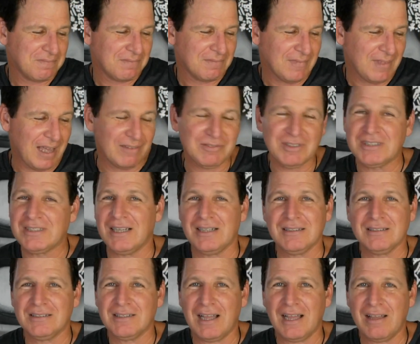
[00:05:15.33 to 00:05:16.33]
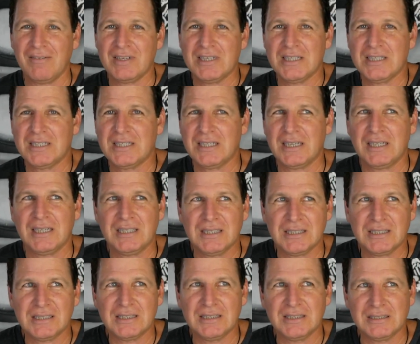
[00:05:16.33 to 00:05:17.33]
I have to tell you, I haven't
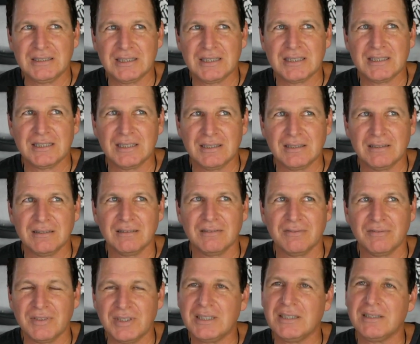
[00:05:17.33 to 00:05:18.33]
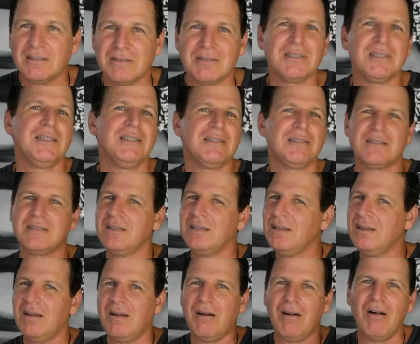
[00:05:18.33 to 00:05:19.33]
looked at a single video since
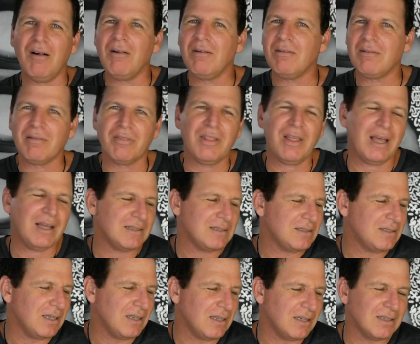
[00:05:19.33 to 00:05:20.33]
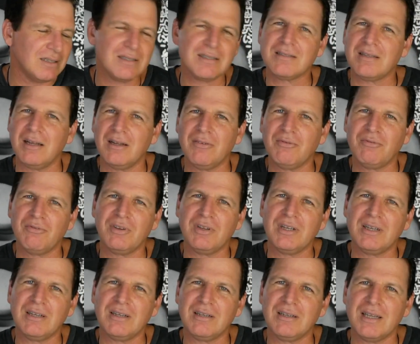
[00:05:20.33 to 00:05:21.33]
all that stuff
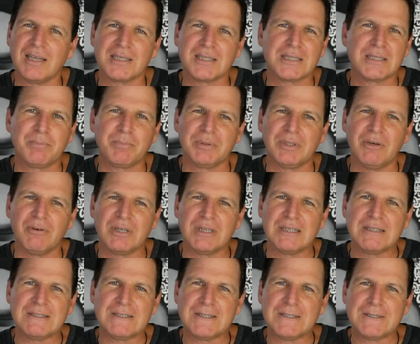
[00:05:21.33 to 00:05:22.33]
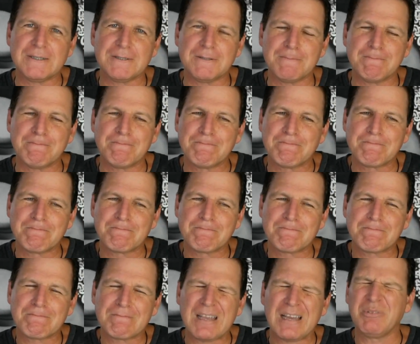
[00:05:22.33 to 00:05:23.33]
exploded.
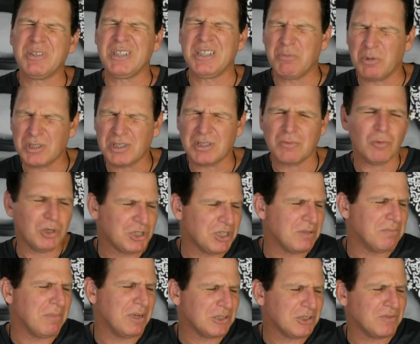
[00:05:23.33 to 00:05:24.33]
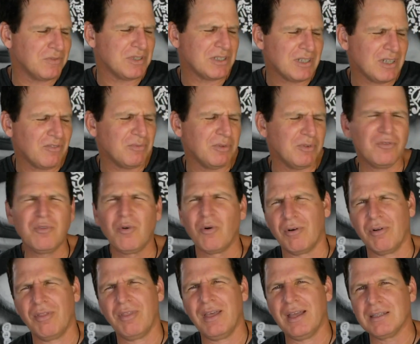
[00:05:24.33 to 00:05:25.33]
Really wasn't watching much of his stuff
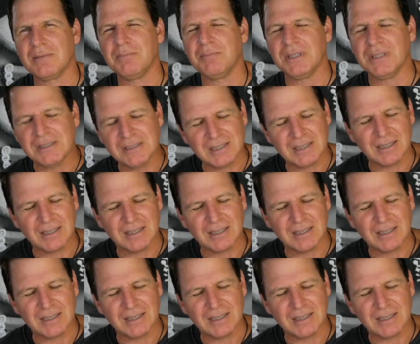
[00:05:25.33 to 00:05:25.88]
before that, but